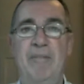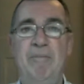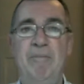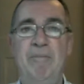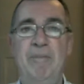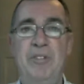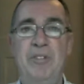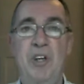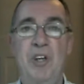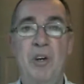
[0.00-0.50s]

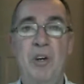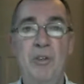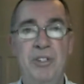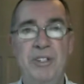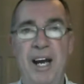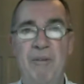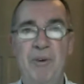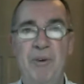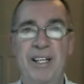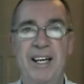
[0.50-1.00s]

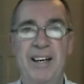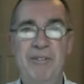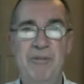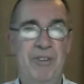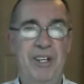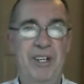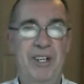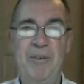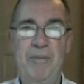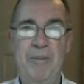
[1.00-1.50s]
social network.
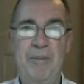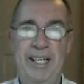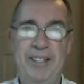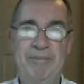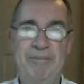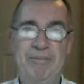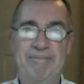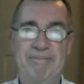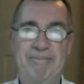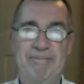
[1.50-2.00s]
I
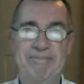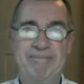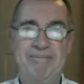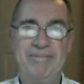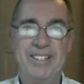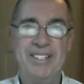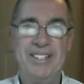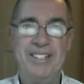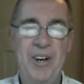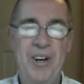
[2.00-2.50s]
forgot for a minute.
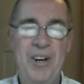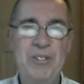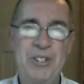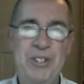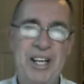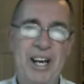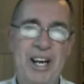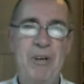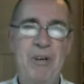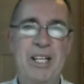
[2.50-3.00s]
It's a
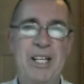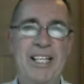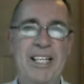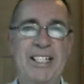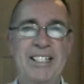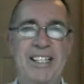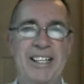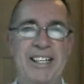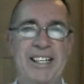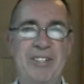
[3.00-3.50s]
social
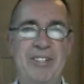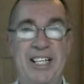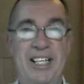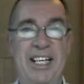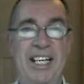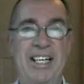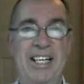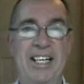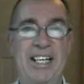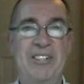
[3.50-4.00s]
networking site
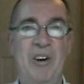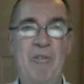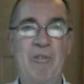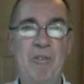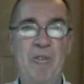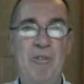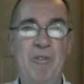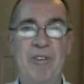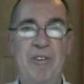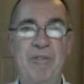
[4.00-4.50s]
for seniors
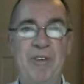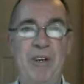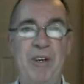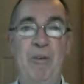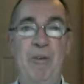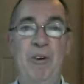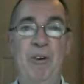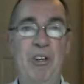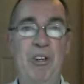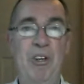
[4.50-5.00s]
over
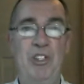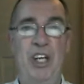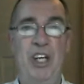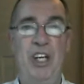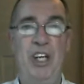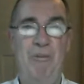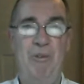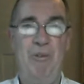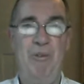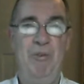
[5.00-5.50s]
50. We've got
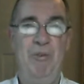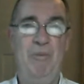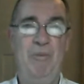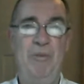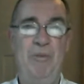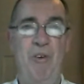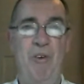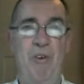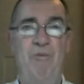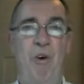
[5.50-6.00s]
chat
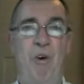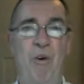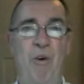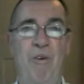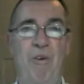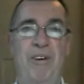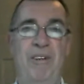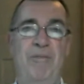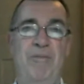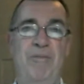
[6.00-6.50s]
rooms,
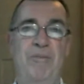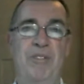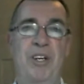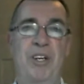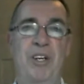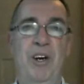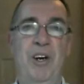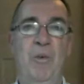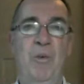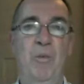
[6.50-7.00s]

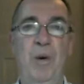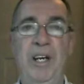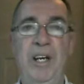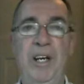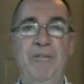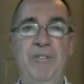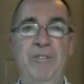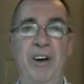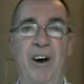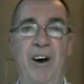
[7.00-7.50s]
forums,
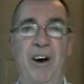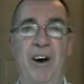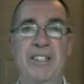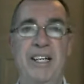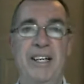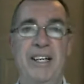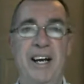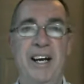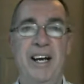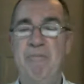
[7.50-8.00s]
we've got
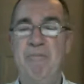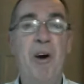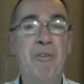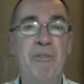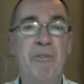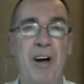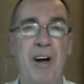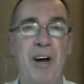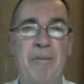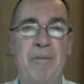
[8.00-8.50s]

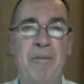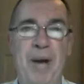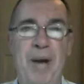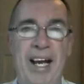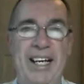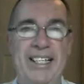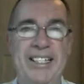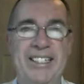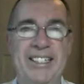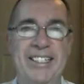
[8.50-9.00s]
profile
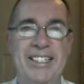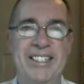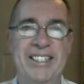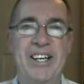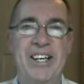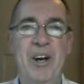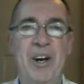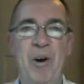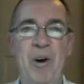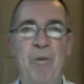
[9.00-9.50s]

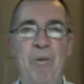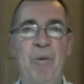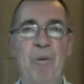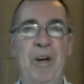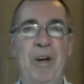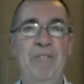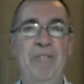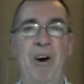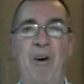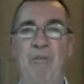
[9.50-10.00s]
pages,
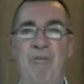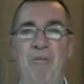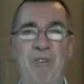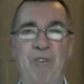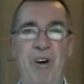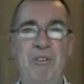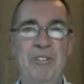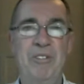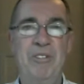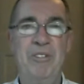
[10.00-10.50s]
we've got
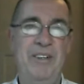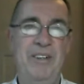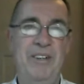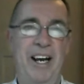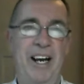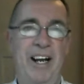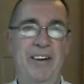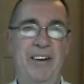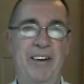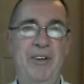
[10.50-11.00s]
photo
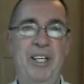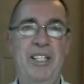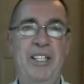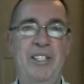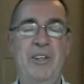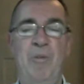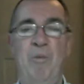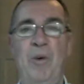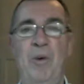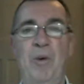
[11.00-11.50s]

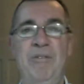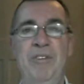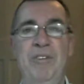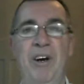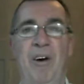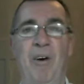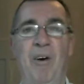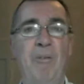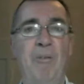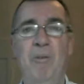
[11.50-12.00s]
galleries, we've
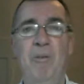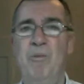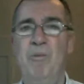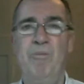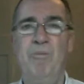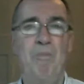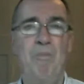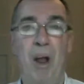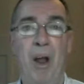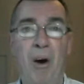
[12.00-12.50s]
got
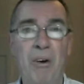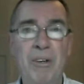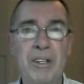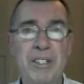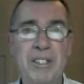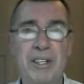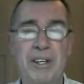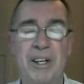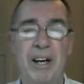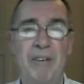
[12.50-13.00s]

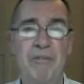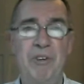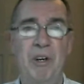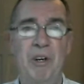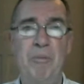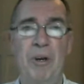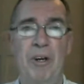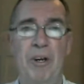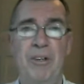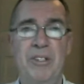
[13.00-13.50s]
blogs. You can have your
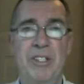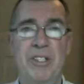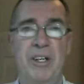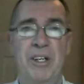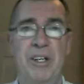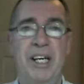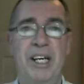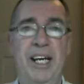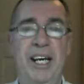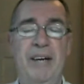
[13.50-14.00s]
own blogs
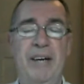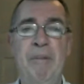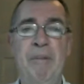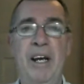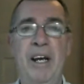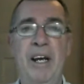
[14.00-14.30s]
on here.